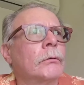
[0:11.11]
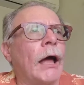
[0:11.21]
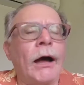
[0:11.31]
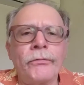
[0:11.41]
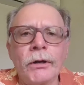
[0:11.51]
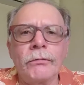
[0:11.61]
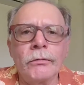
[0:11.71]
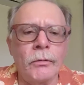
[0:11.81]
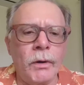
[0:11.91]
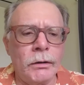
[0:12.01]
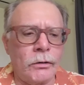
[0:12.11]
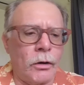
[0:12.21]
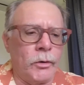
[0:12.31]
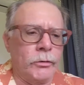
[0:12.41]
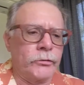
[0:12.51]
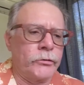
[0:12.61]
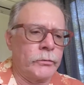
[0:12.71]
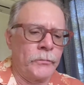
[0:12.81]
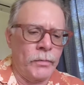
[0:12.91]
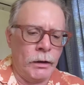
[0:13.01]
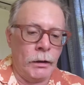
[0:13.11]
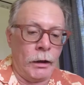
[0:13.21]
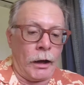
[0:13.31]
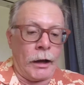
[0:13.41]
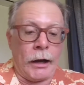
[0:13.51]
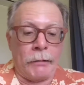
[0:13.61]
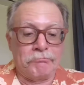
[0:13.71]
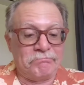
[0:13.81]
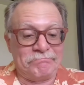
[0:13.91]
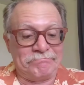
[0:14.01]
Halfway through the month almost. I'm